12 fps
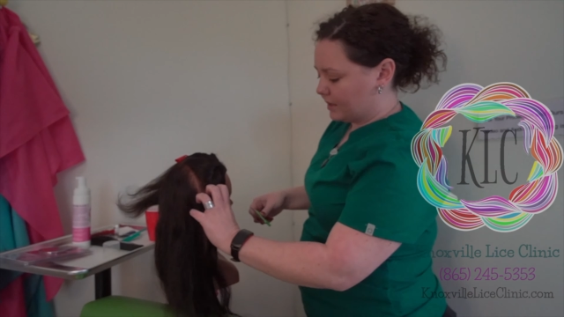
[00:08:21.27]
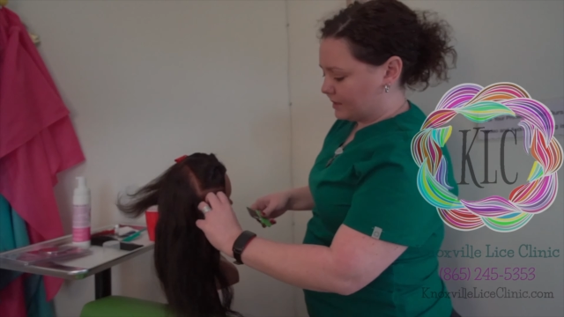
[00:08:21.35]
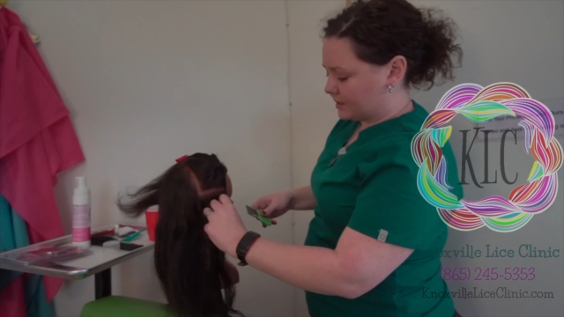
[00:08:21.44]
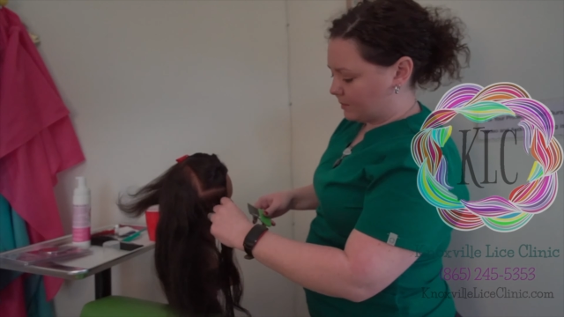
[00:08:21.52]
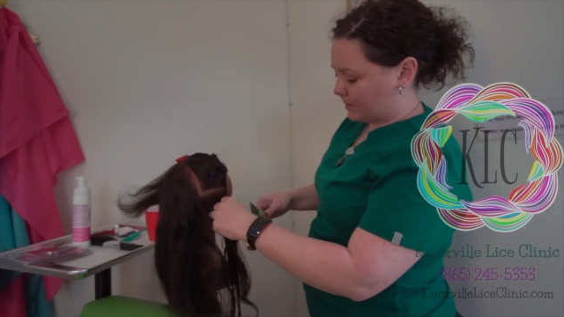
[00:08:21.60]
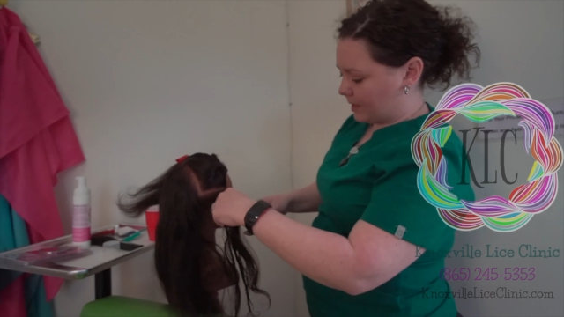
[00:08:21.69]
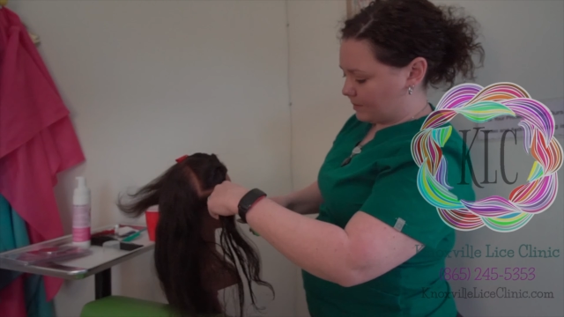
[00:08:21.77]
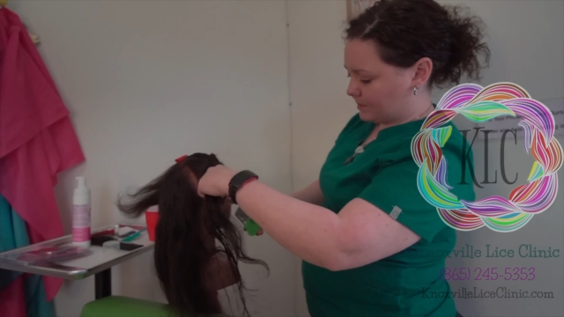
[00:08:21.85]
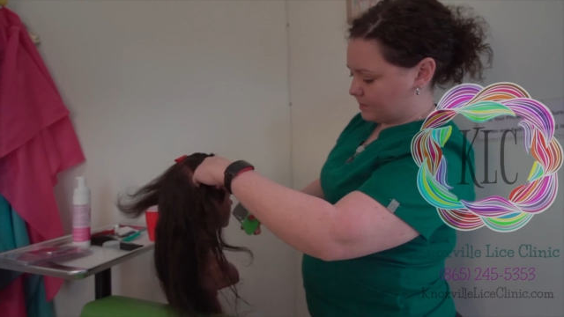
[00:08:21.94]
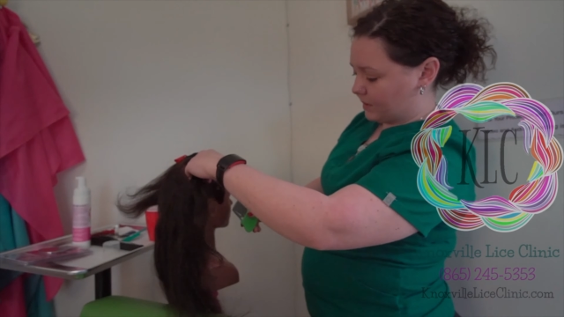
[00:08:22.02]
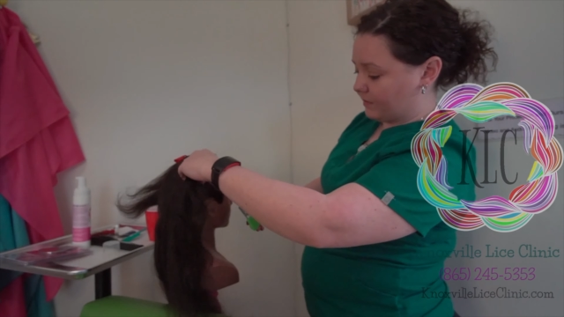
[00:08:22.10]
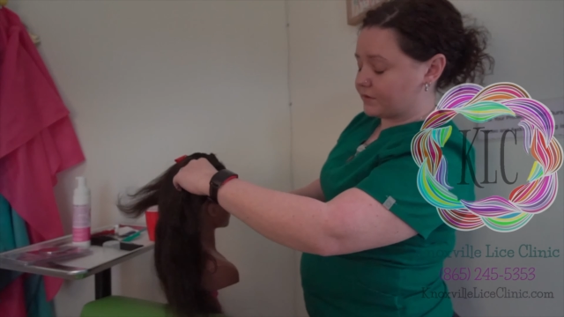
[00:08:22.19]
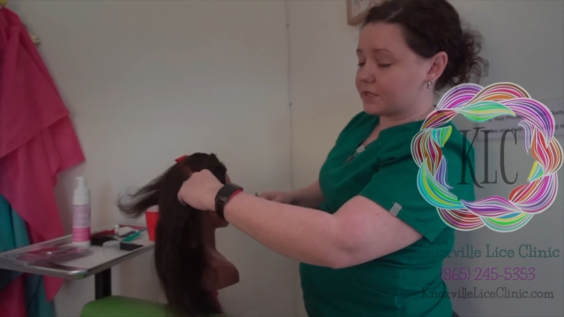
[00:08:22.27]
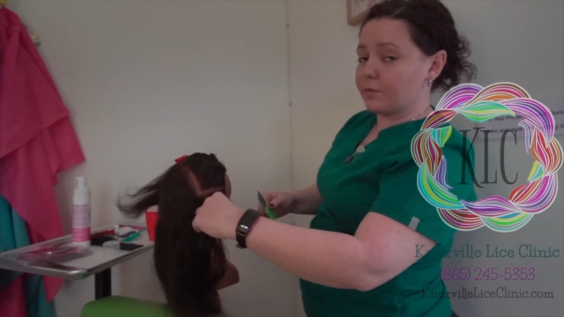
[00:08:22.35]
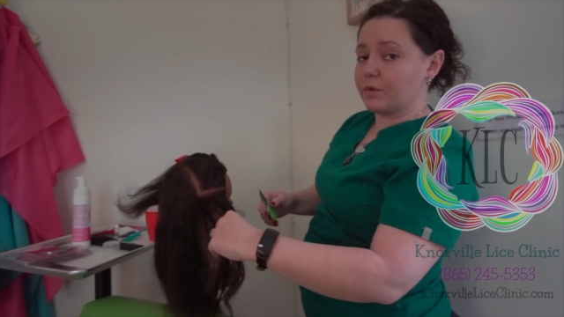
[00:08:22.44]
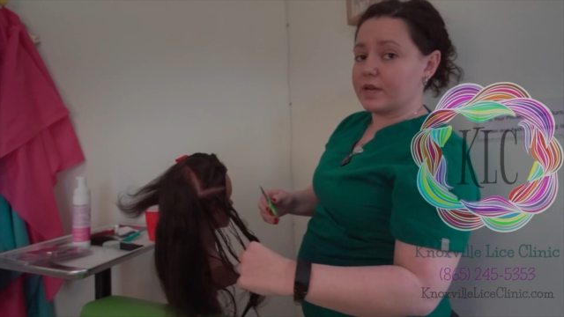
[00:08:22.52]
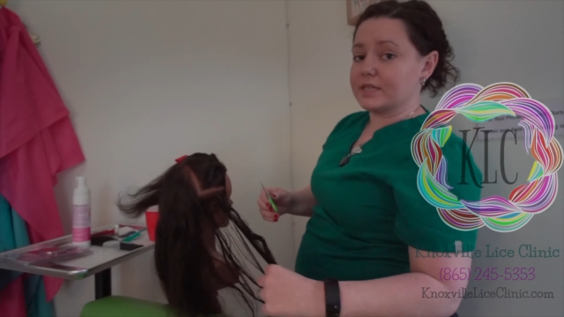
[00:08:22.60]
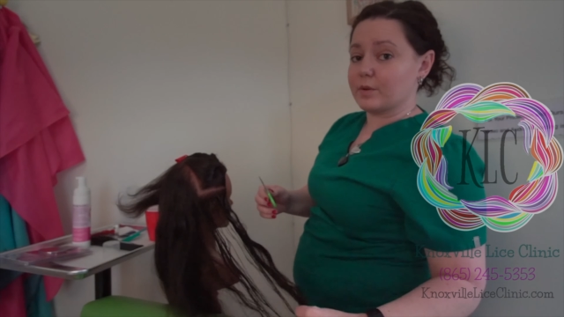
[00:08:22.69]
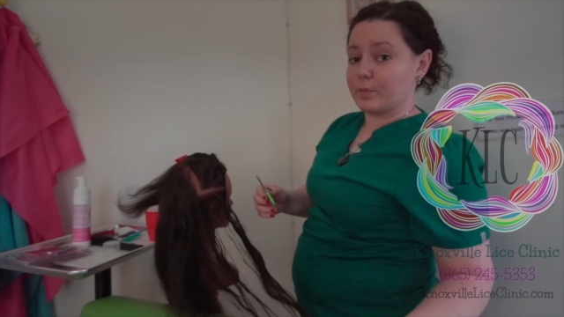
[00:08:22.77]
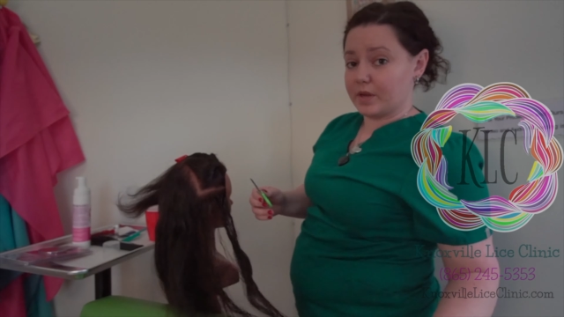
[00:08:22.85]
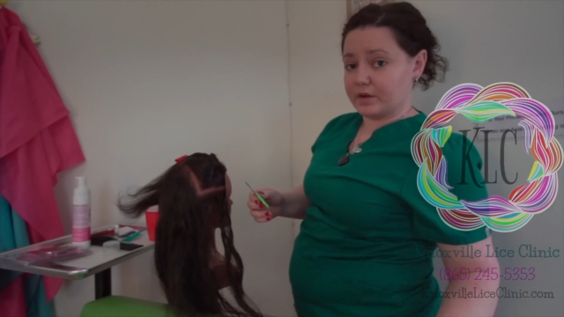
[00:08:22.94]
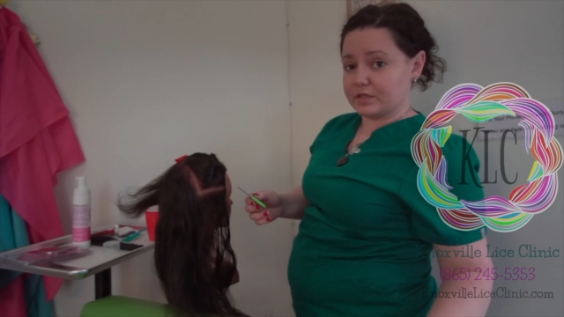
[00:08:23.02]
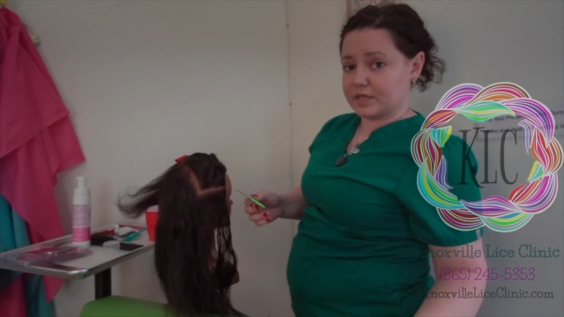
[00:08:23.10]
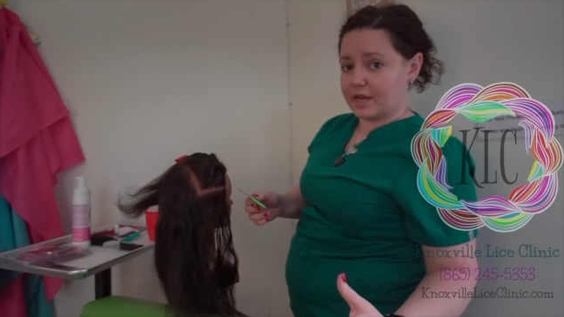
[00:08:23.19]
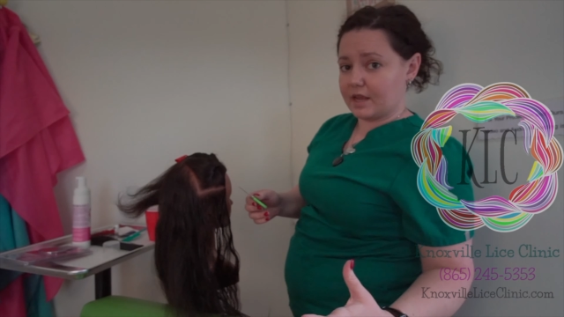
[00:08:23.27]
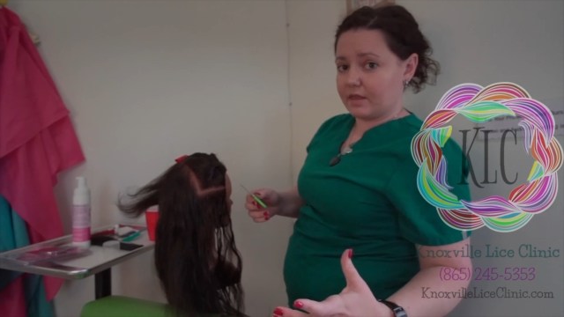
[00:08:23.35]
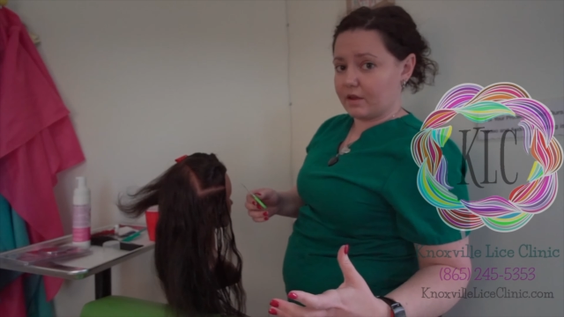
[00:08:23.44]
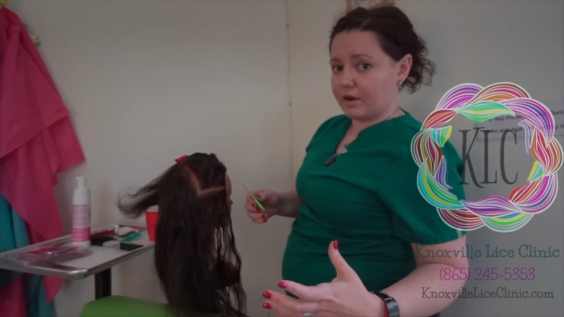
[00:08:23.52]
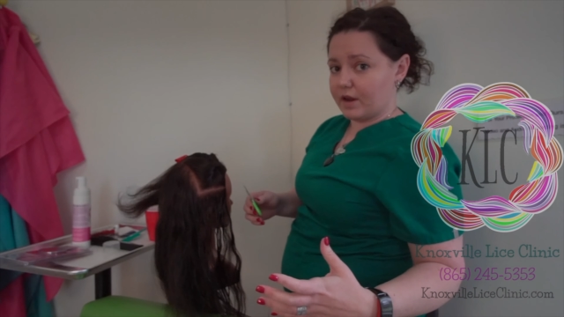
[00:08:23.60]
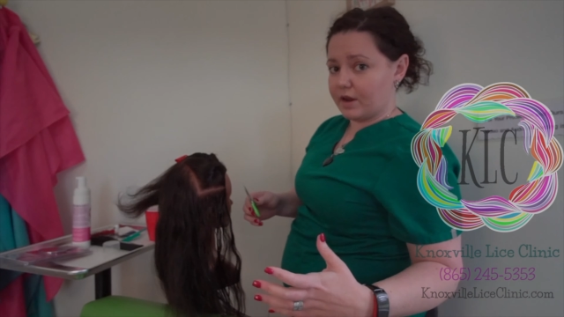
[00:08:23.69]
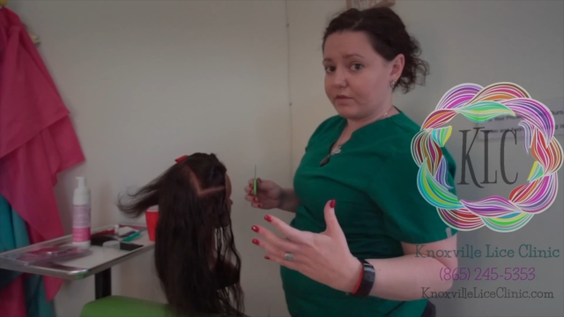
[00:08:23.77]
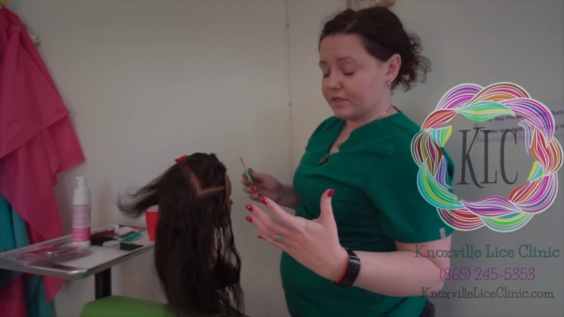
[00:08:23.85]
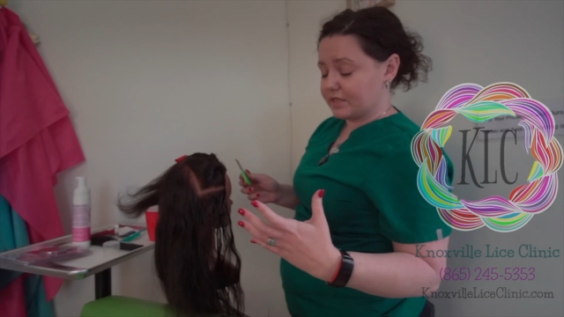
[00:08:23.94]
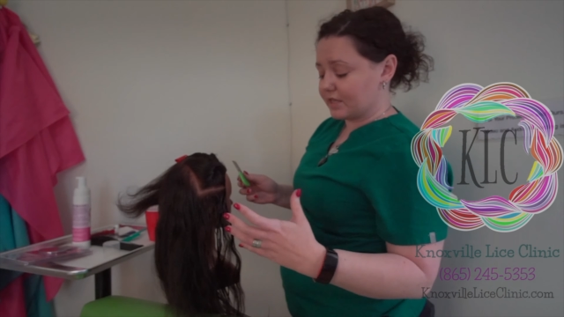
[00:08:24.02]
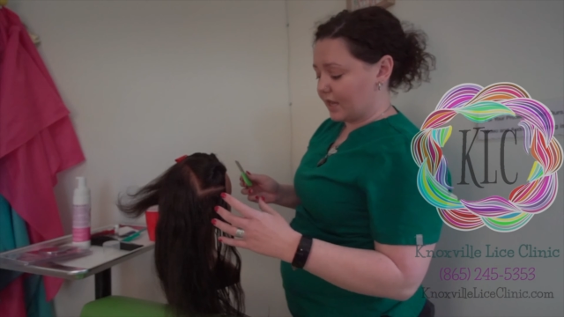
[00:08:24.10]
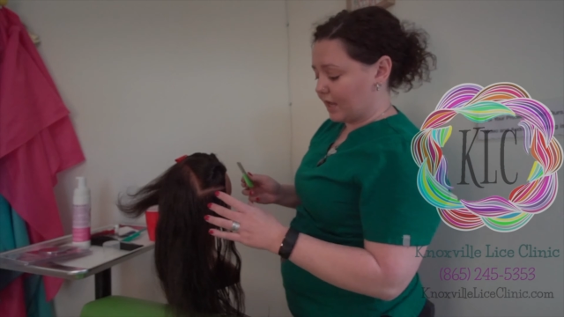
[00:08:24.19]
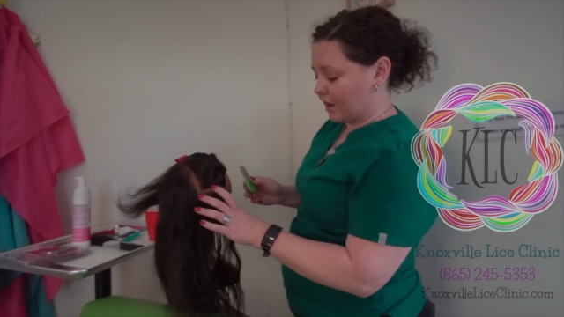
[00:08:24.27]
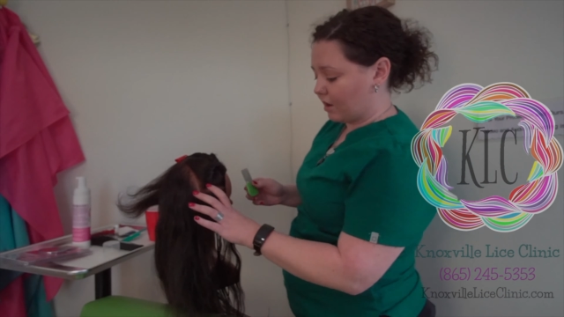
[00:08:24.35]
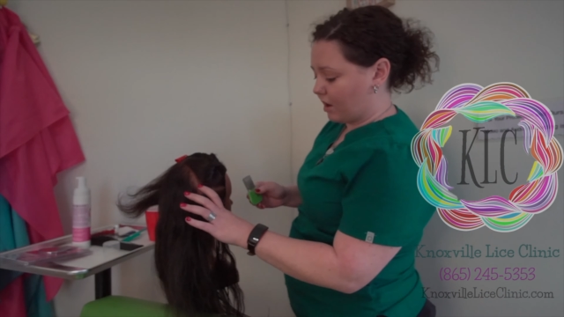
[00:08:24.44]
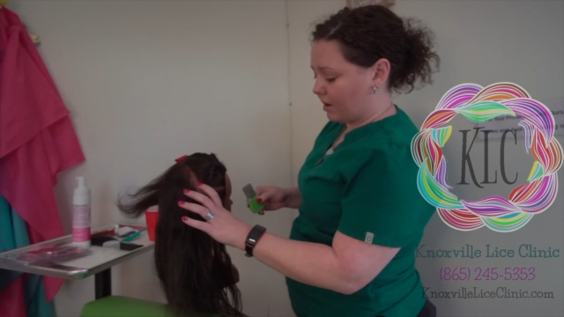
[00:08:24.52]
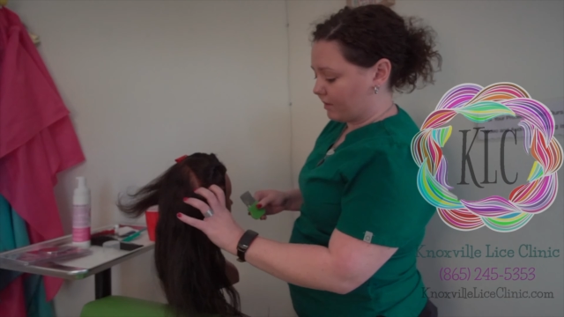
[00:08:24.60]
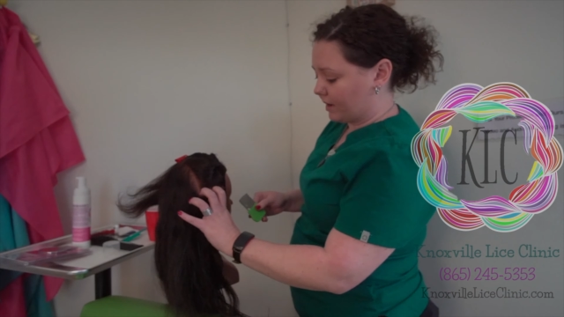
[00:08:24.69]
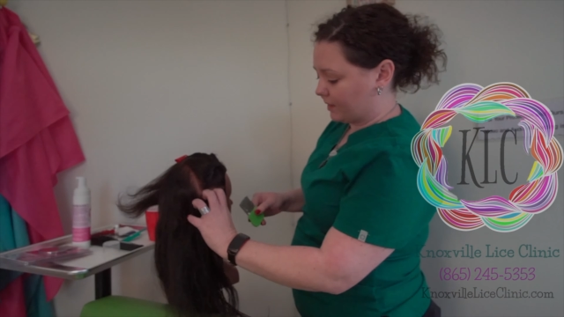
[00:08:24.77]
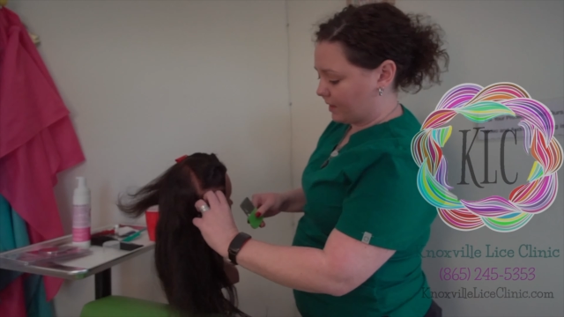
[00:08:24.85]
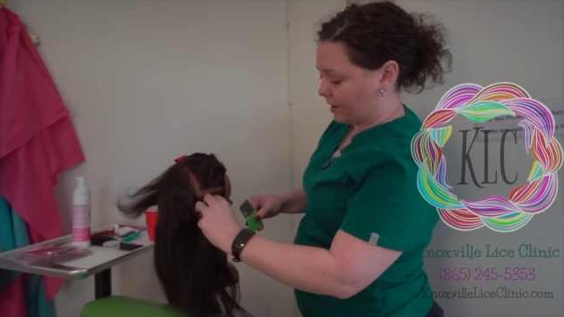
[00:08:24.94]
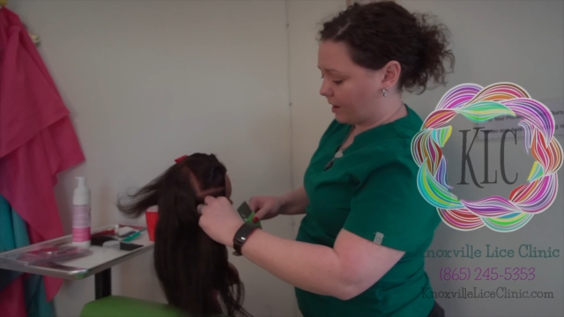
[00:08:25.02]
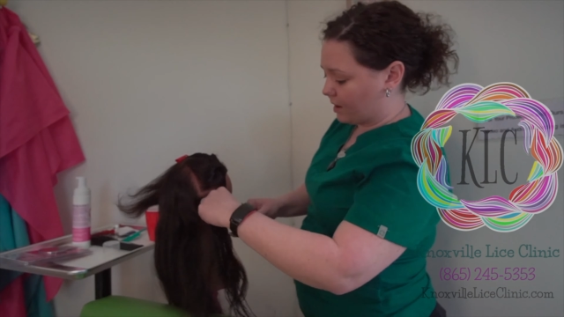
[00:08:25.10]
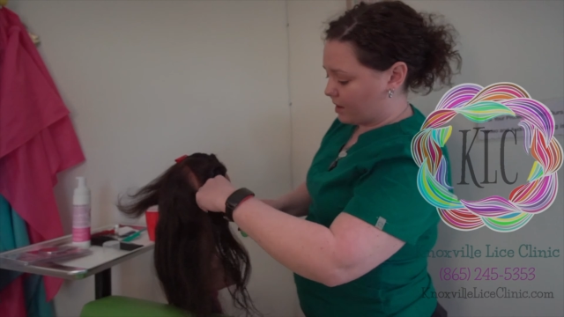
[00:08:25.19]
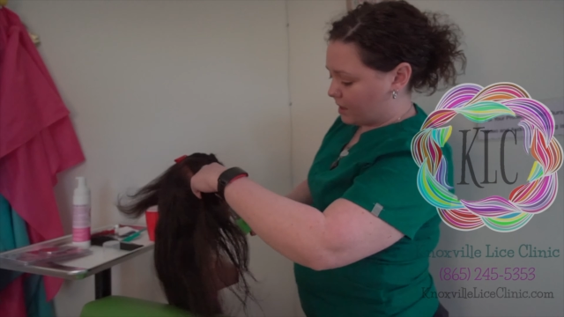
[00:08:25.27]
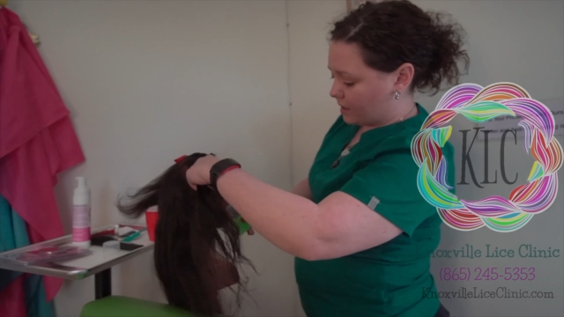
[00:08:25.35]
Sometimes if someone has a piercing in their ear, this can get caught right there.